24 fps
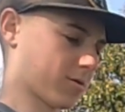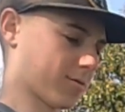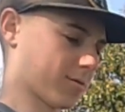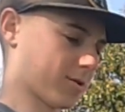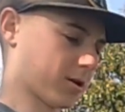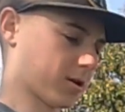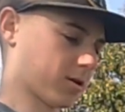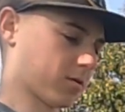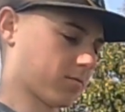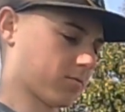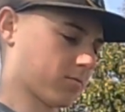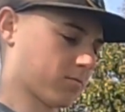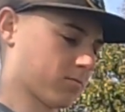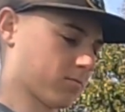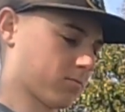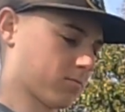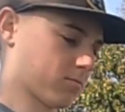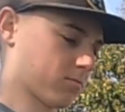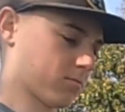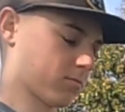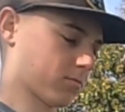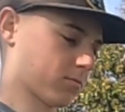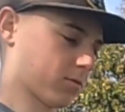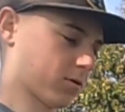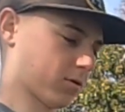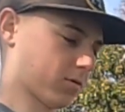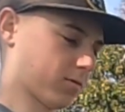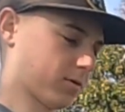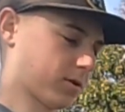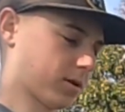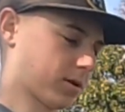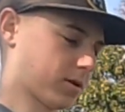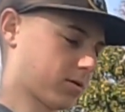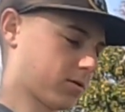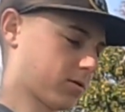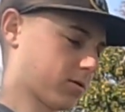Come on,
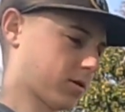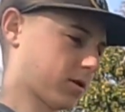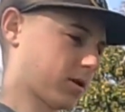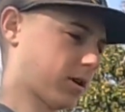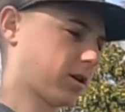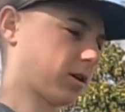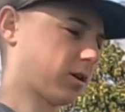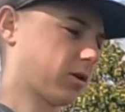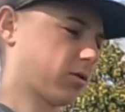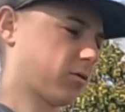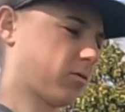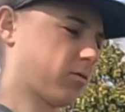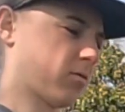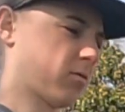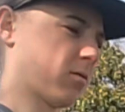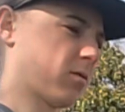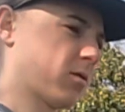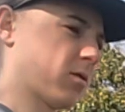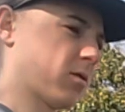go in, thank you.